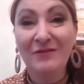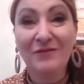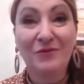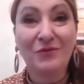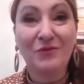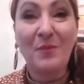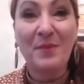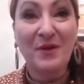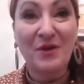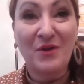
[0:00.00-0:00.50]

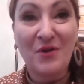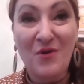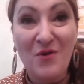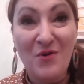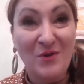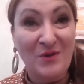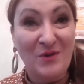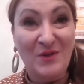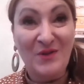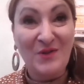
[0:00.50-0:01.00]
tuo
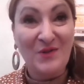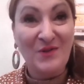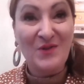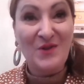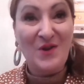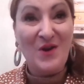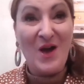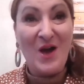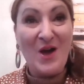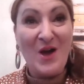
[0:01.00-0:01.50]
percorso?
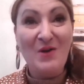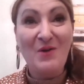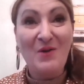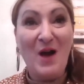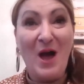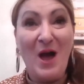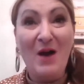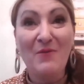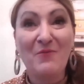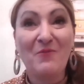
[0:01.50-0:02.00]
So
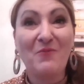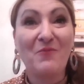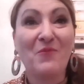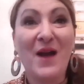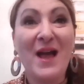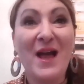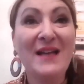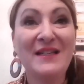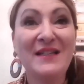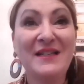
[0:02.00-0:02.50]

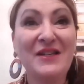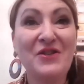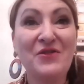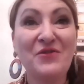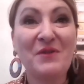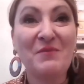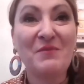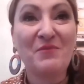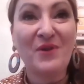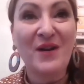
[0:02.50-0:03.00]
when did you
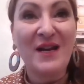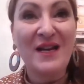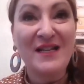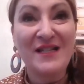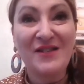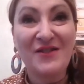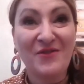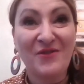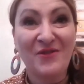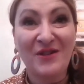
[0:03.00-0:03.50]

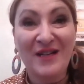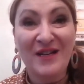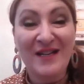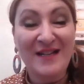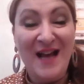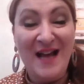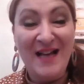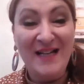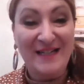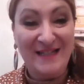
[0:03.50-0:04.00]
embrace your
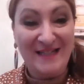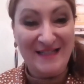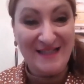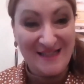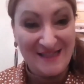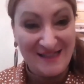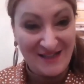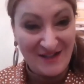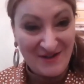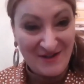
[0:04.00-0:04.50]

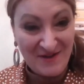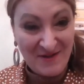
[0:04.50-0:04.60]
Italianness?